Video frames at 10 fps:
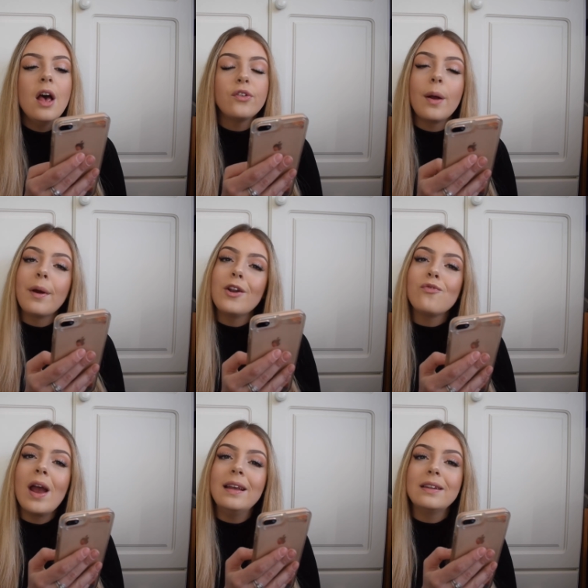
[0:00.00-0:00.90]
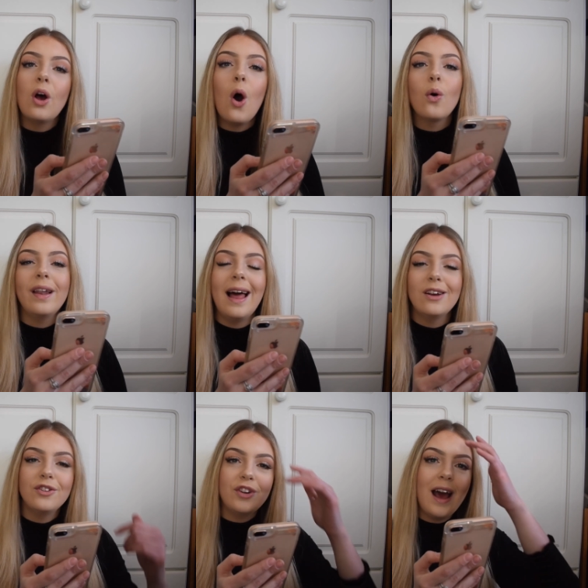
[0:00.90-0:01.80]
So I'm going to rate this whole
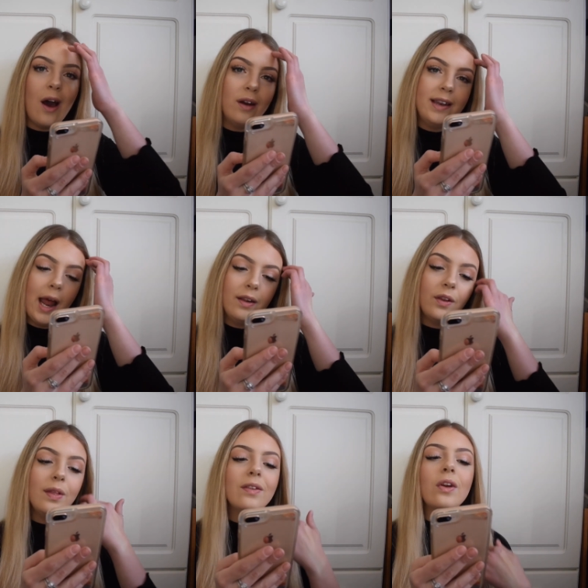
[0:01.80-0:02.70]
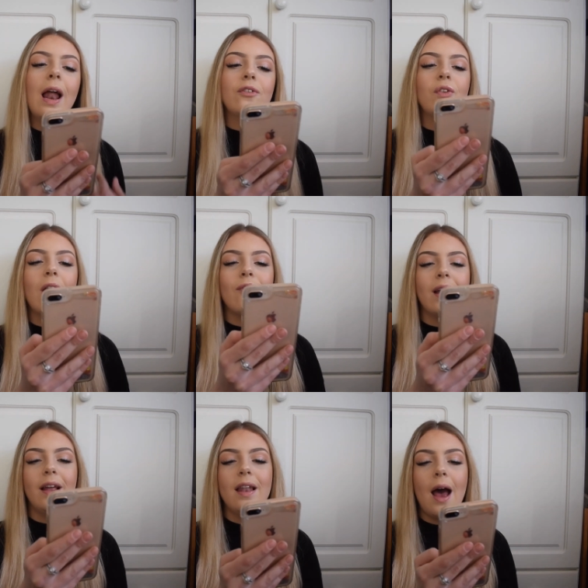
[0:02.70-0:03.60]
collection out of 10. So this collection, I
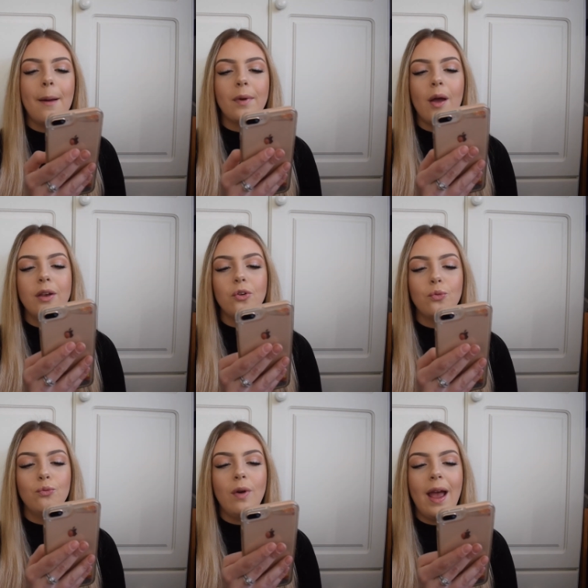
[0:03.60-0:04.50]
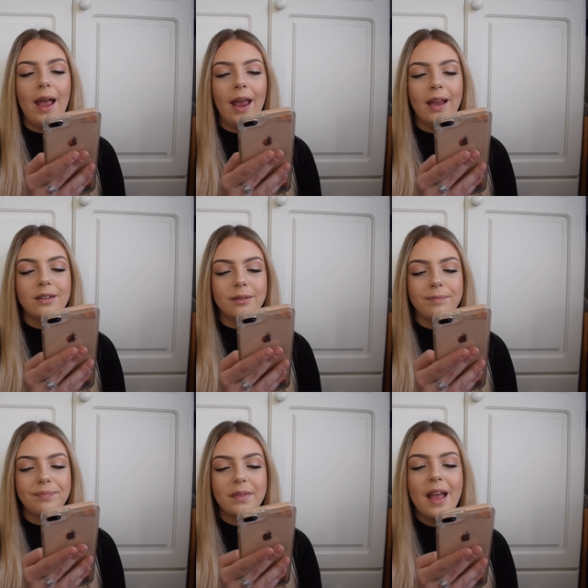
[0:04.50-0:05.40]
reckon I'm going to rate
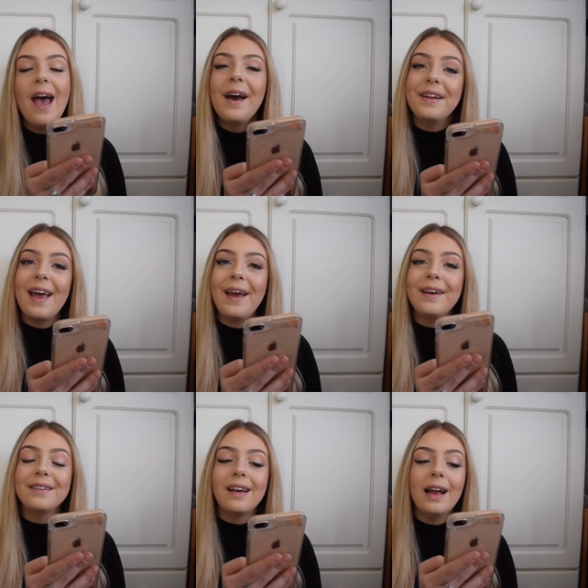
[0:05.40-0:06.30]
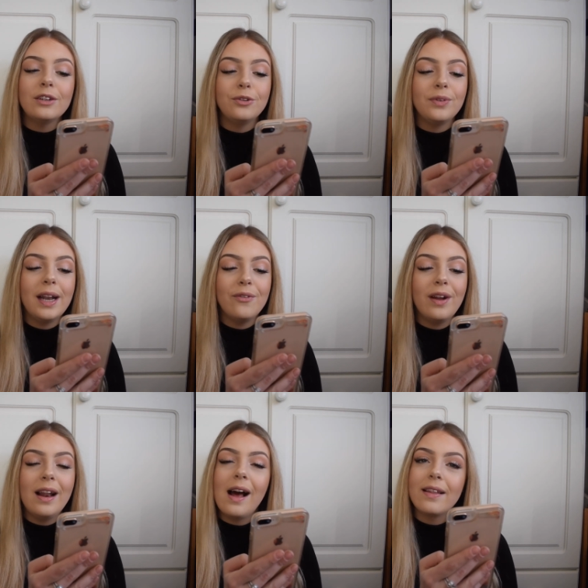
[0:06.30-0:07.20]
an 8 because I actually
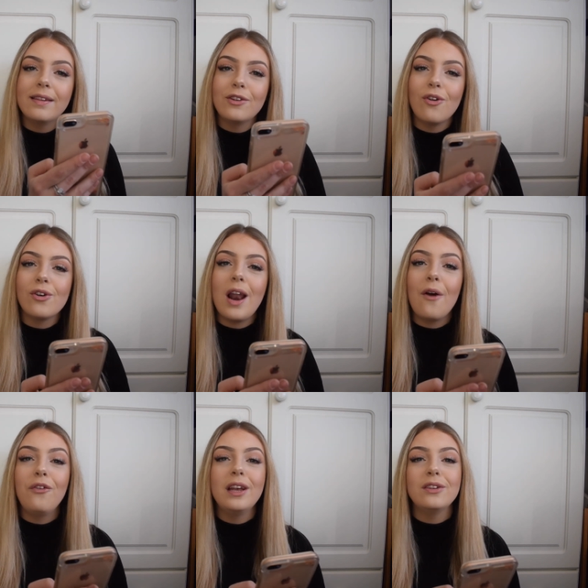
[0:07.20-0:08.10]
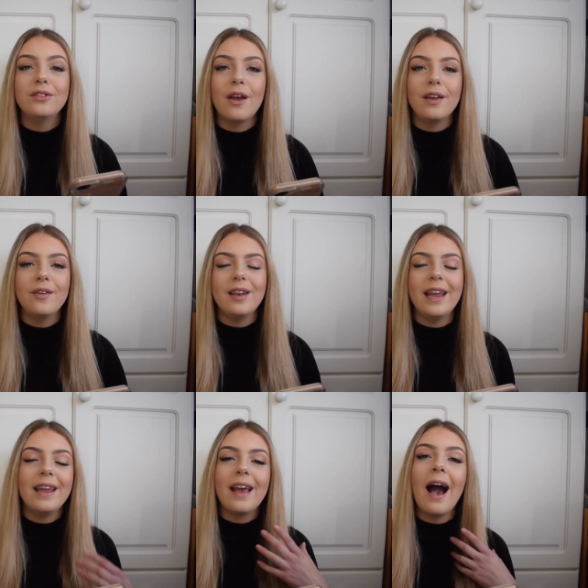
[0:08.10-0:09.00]
really like the citron colour. I think it's so
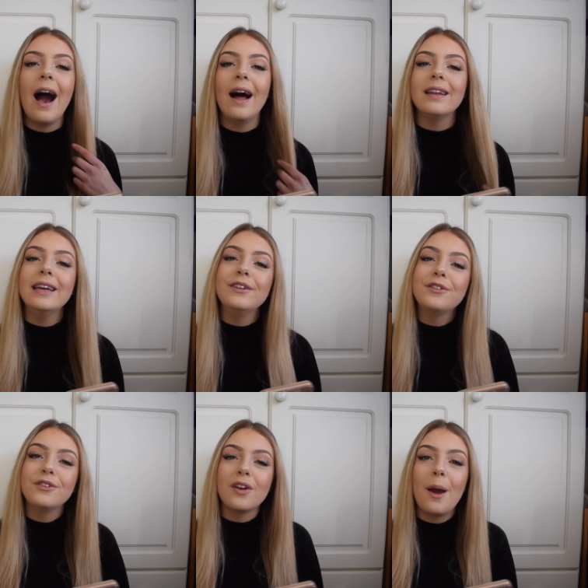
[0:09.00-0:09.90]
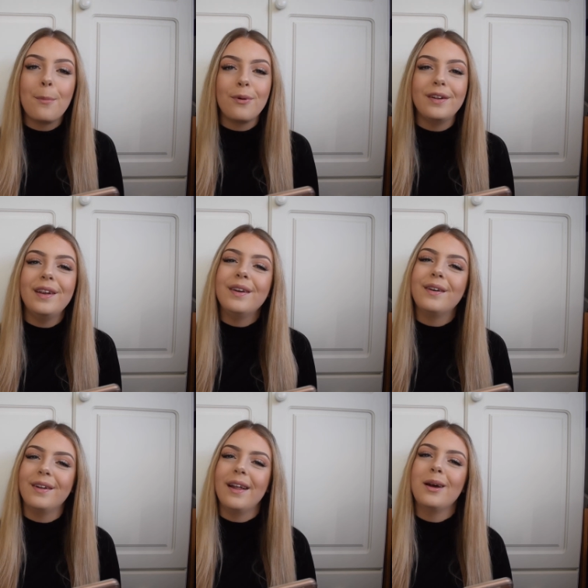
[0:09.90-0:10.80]
unique and it's such a pretty
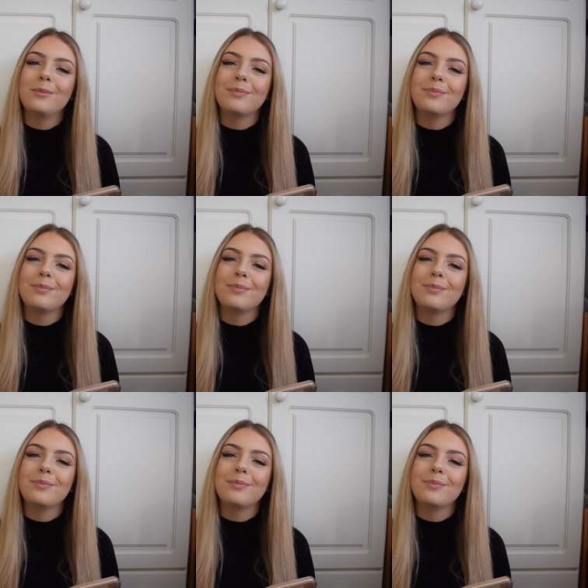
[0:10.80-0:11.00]
colour.